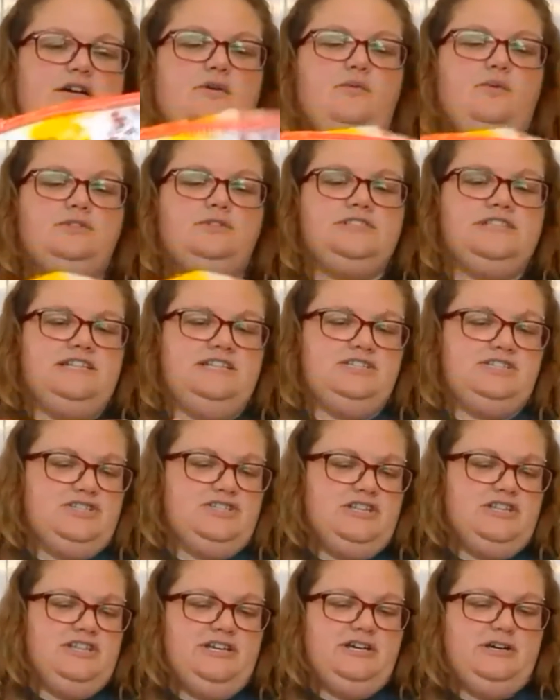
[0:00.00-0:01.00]
will
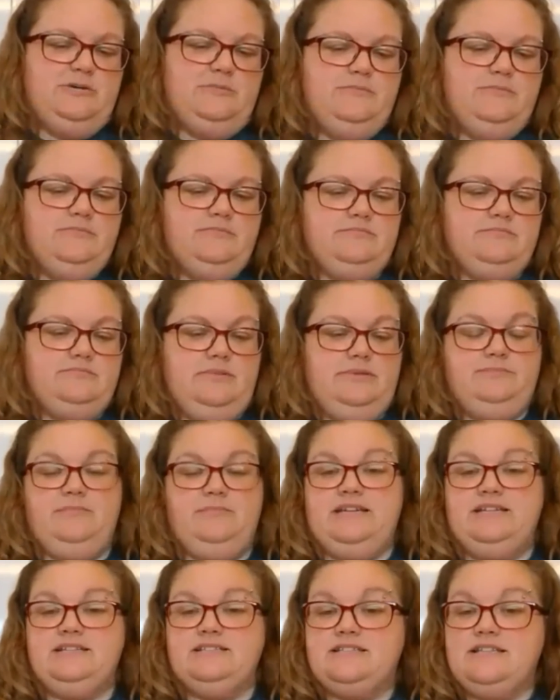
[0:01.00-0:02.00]
teach them
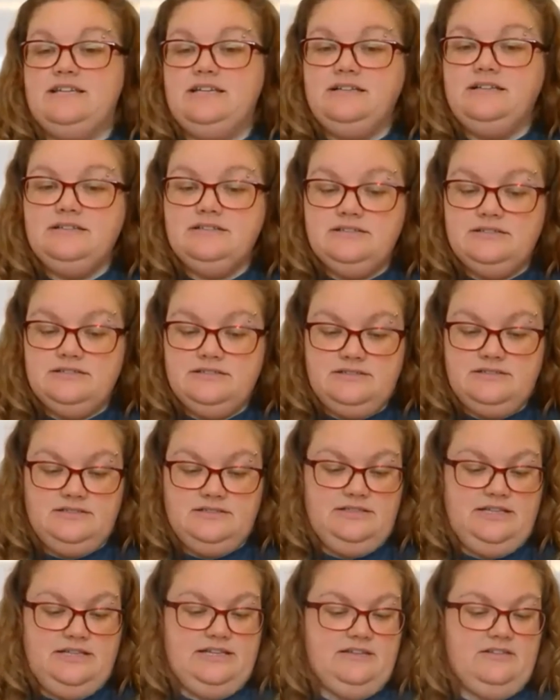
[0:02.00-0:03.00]
mixing.
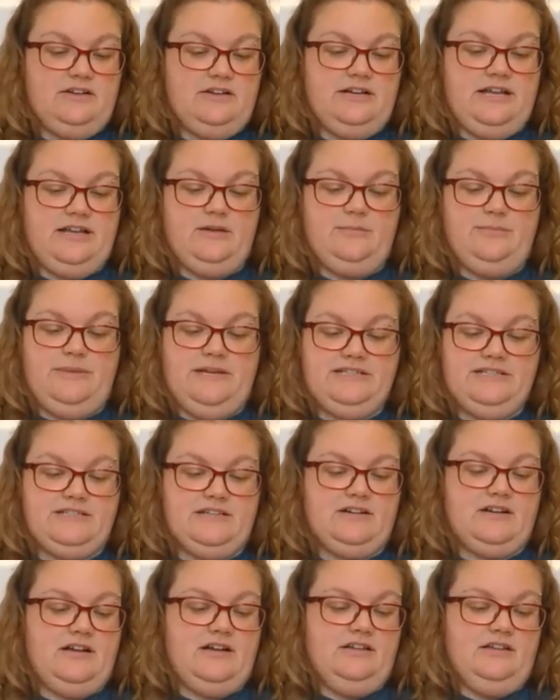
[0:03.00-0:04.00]
They can learn how to mix
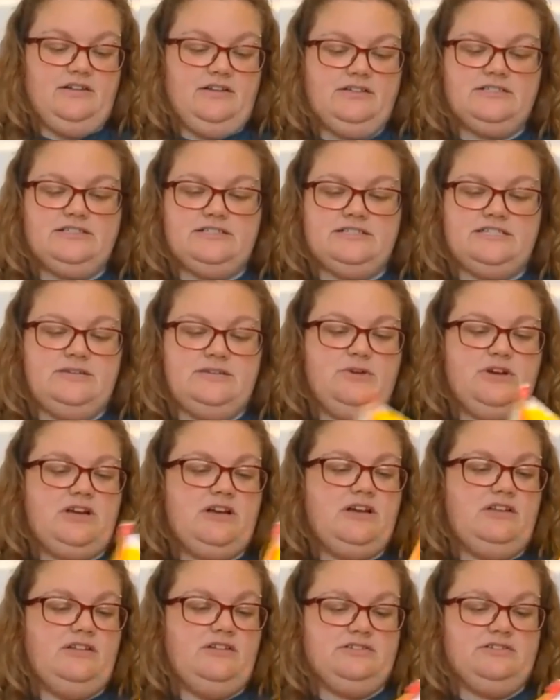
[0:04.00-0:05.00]
their colors and see what
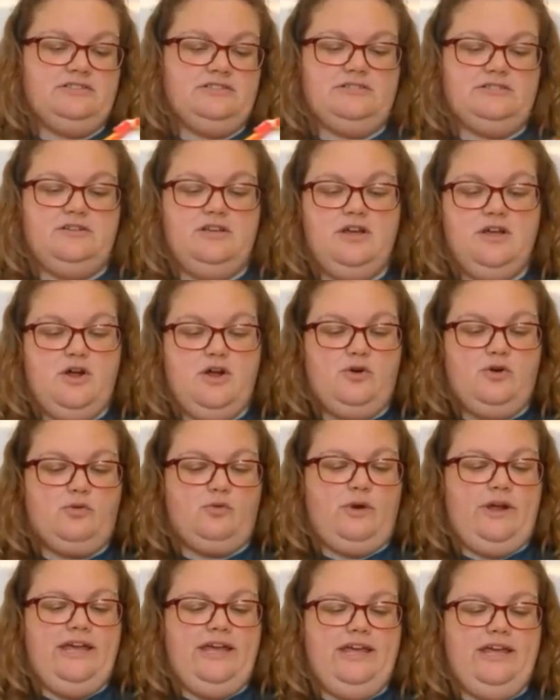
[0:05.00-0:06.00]
colors
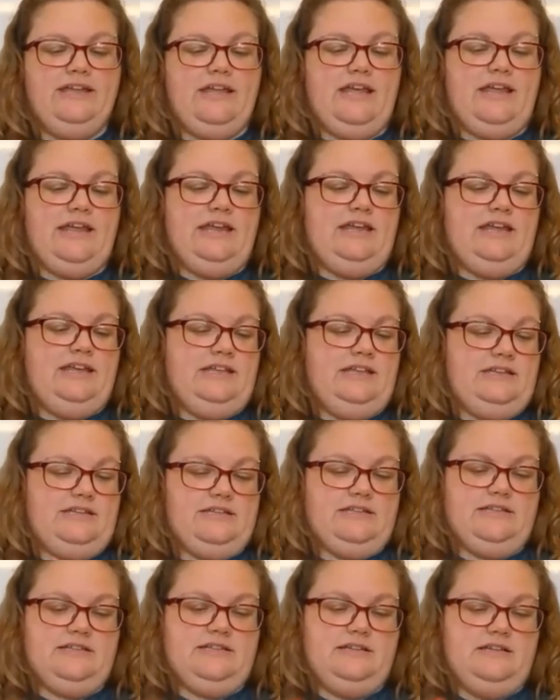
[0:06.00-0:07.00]
red and
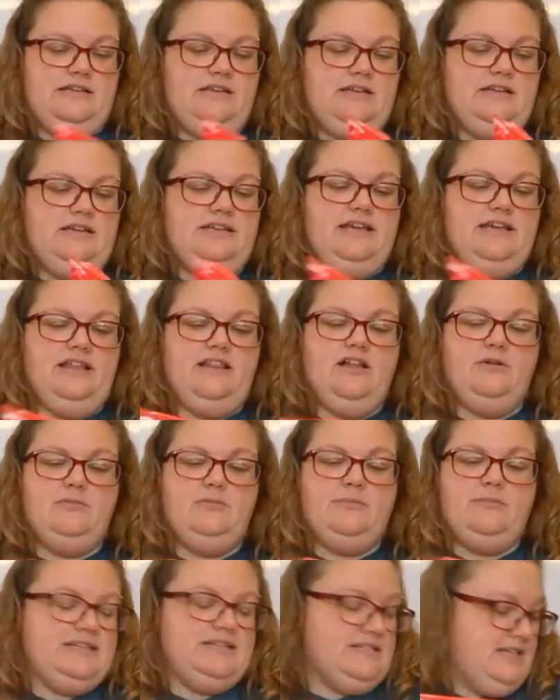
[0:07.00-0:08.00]
yellow
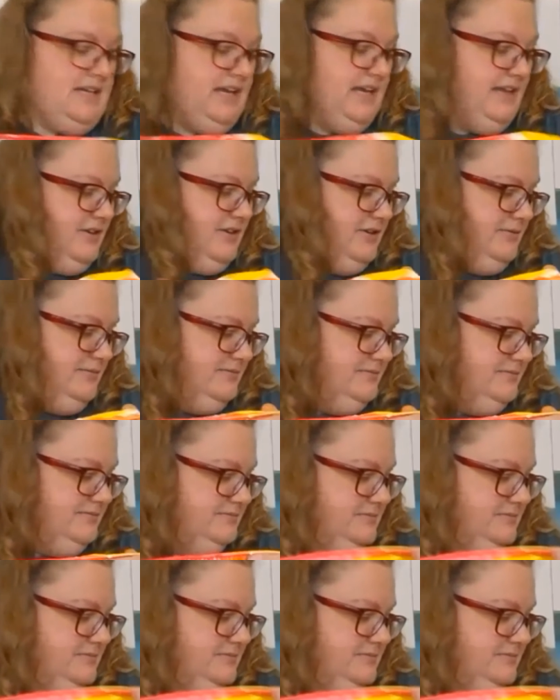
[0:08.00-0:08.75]
make together.